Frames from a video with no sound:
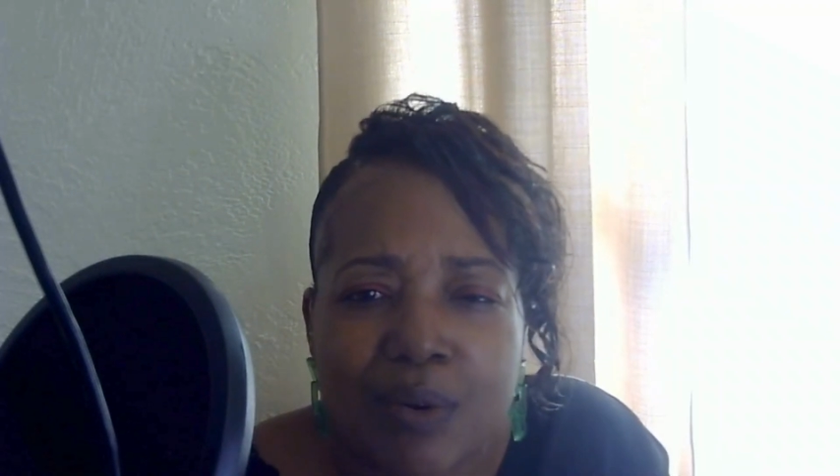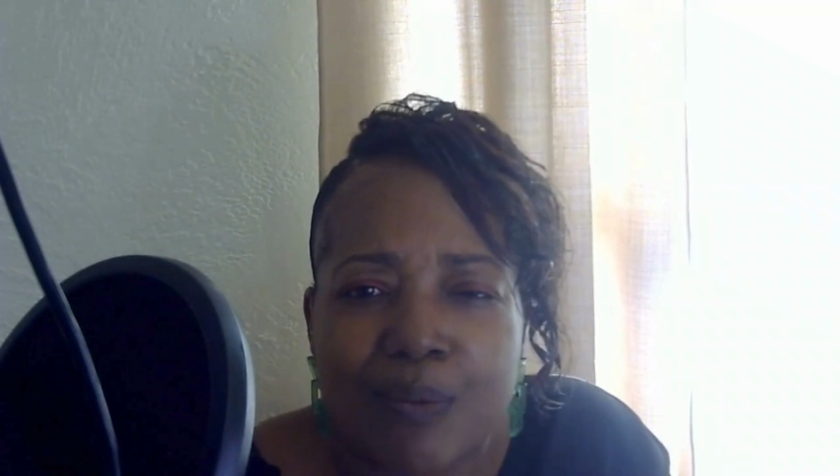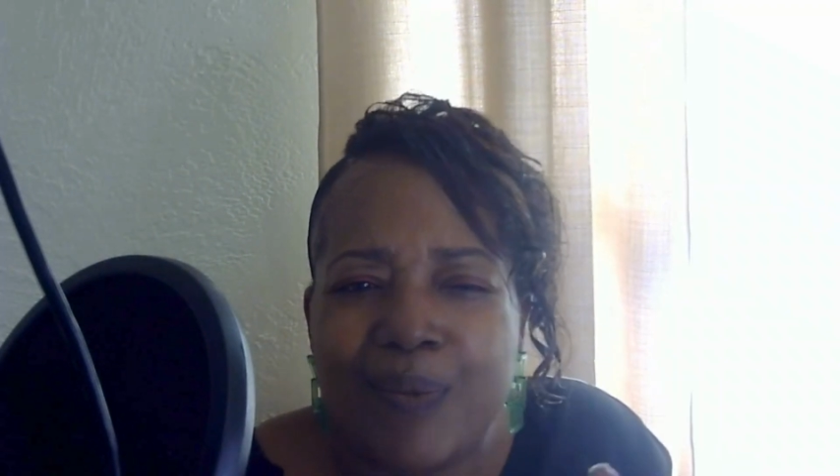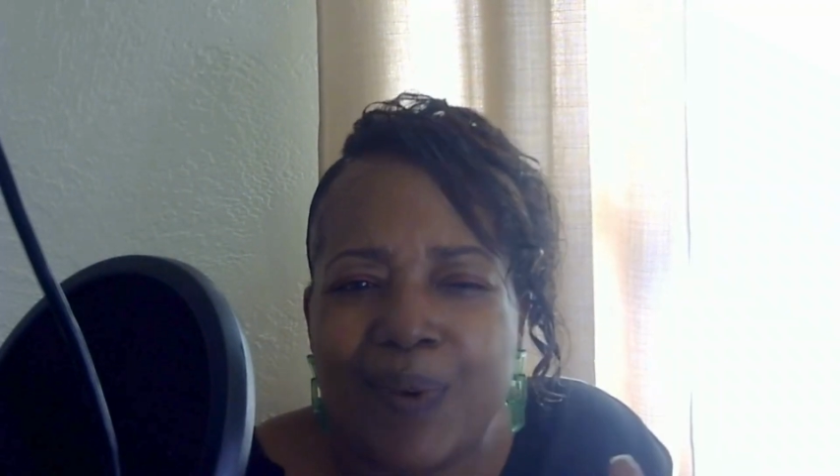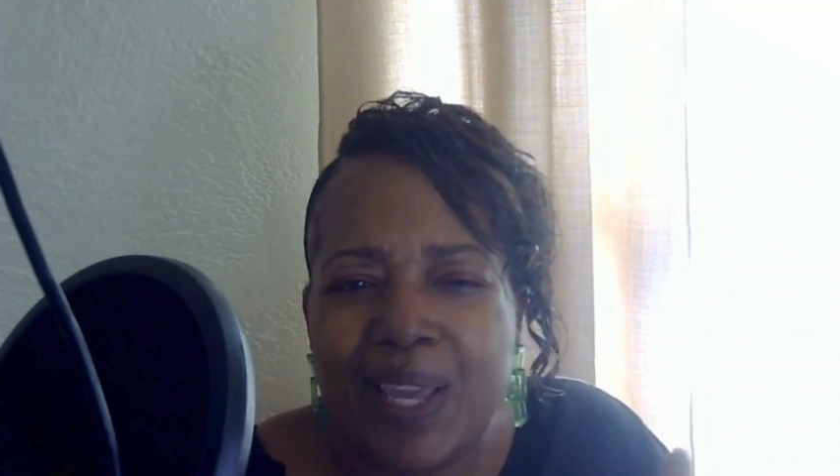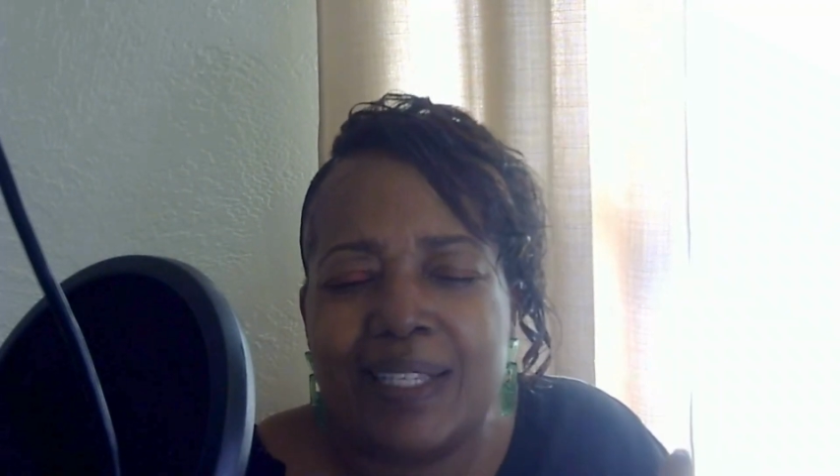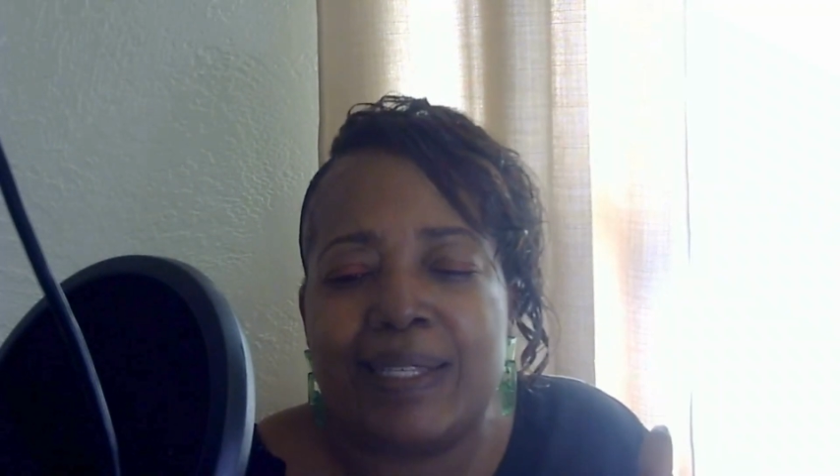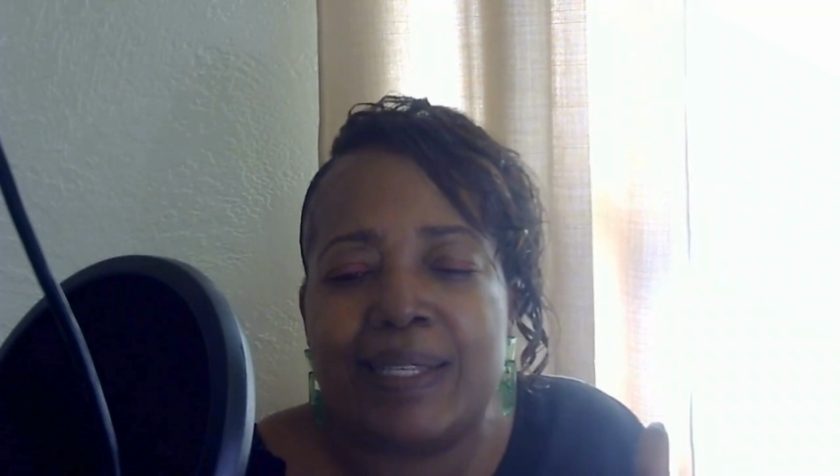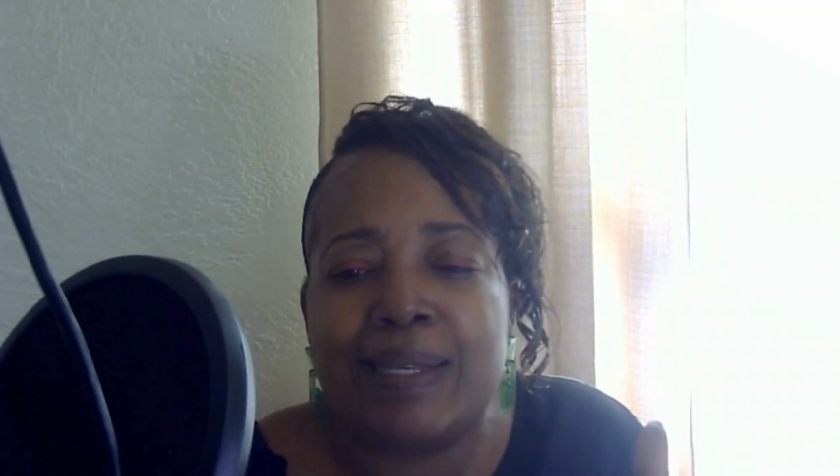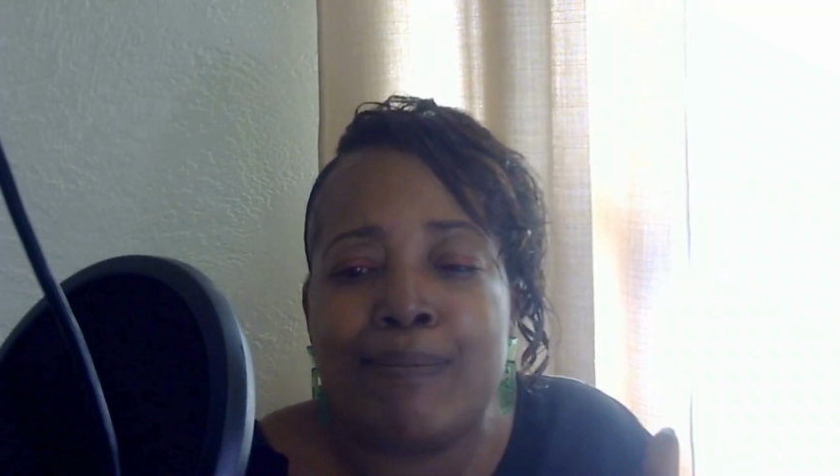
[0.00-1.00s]
we can
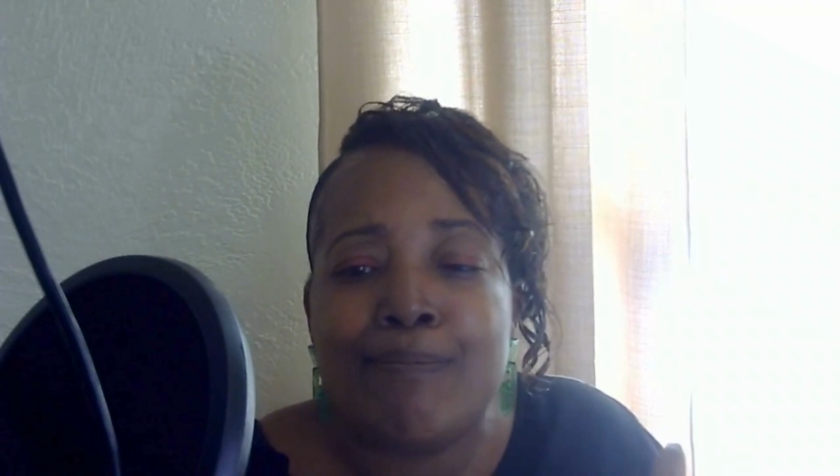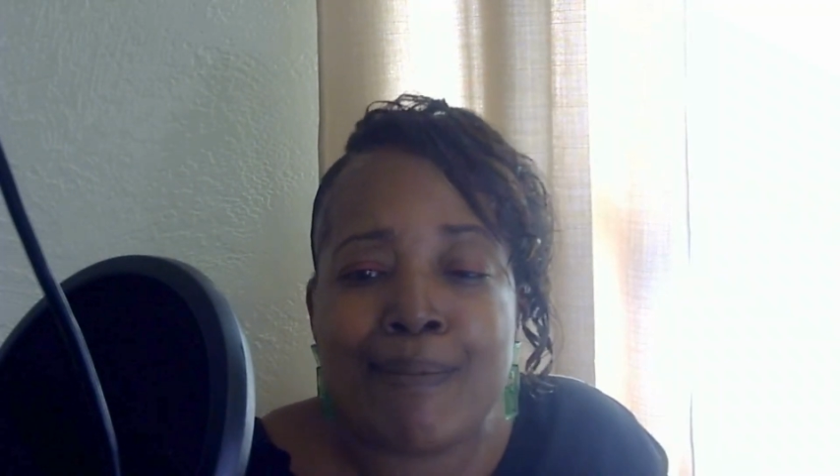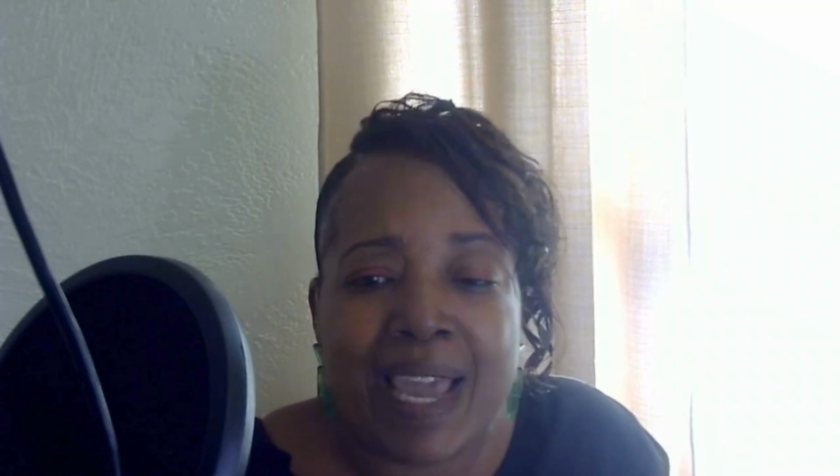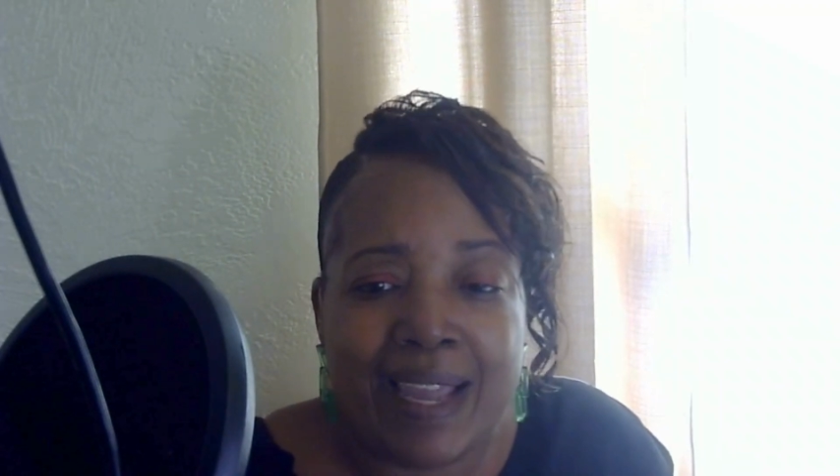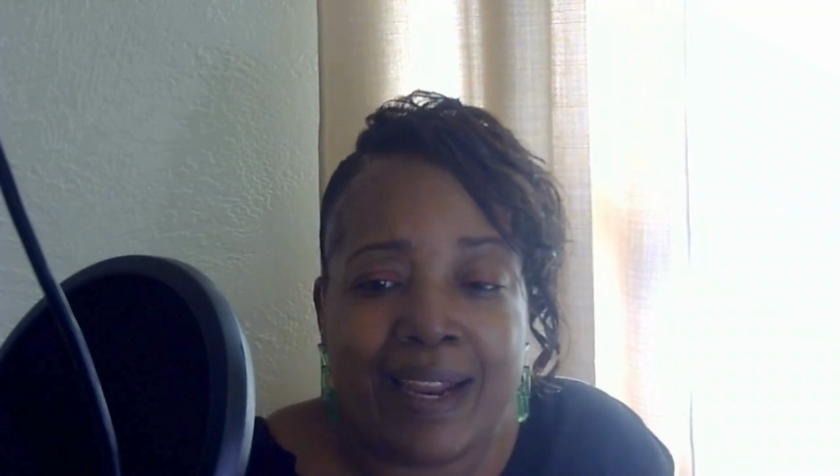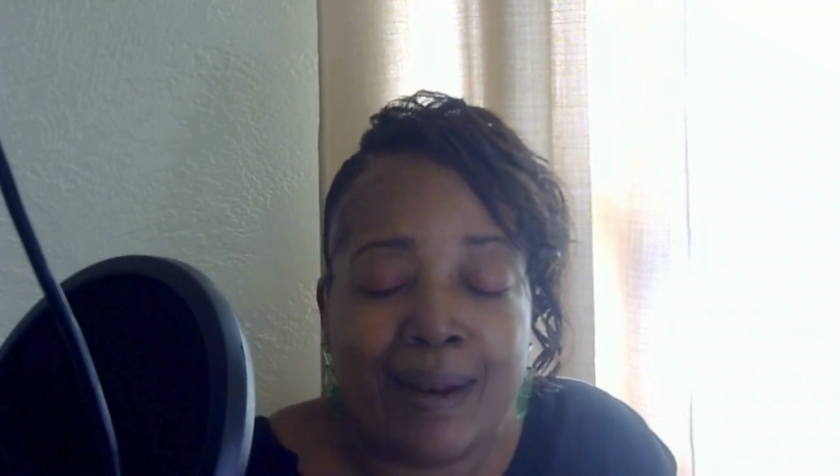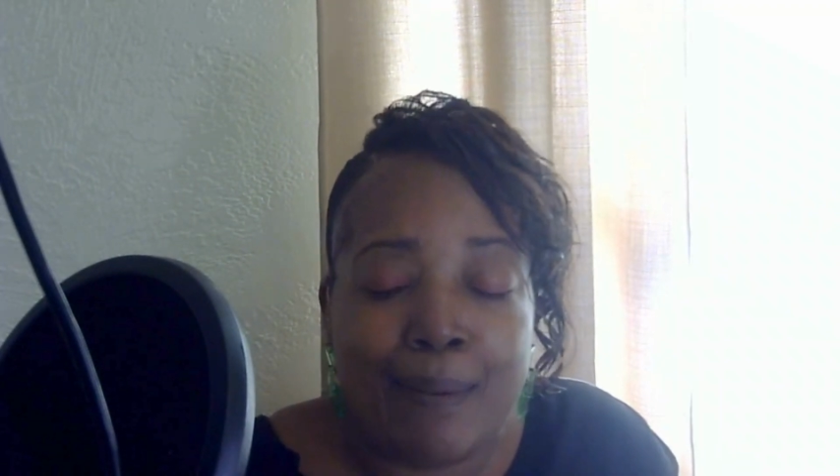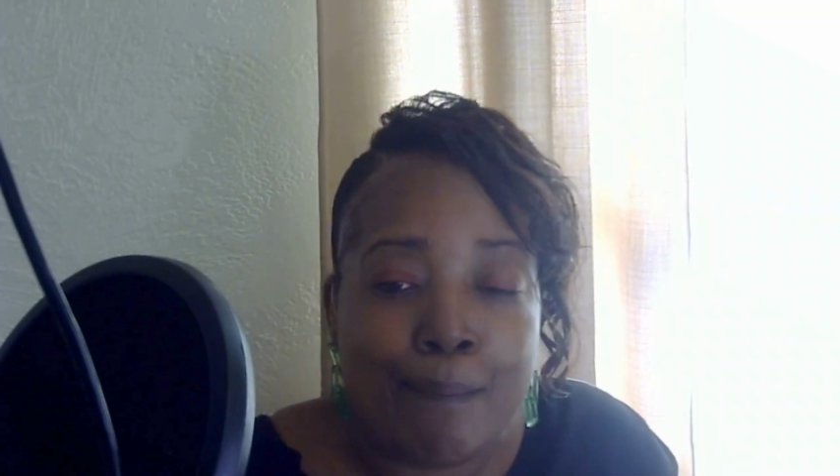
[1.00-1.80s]
demand